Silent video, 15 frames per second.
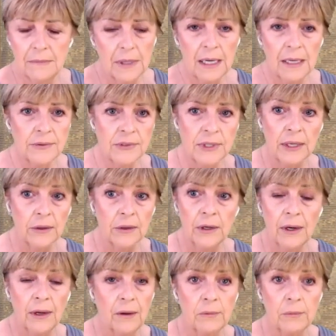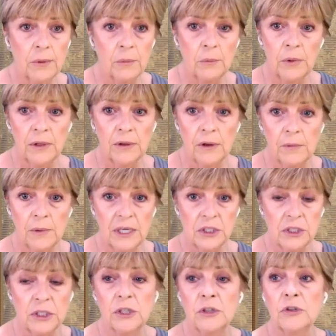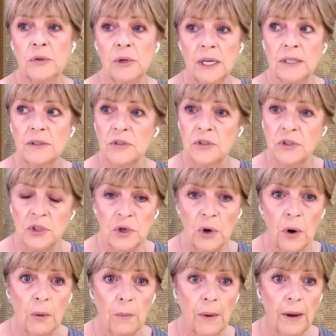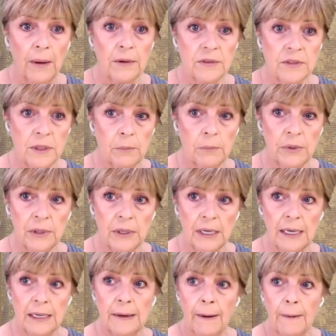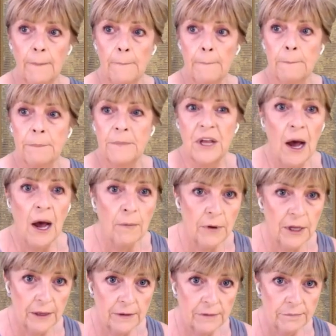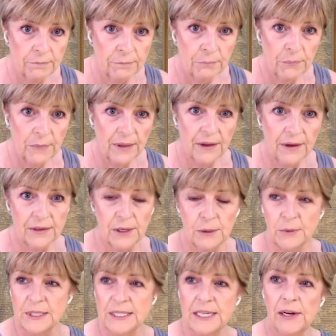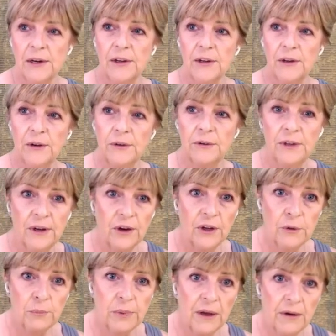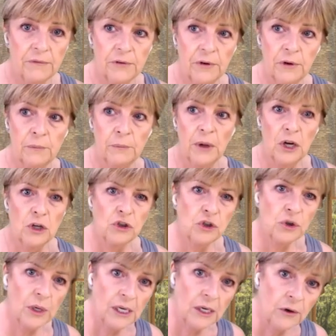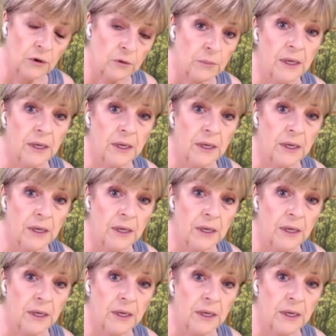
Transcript: How's that going to help them when they're actually trying to stop somebody coming, like I was telling you on the platform, trying to knock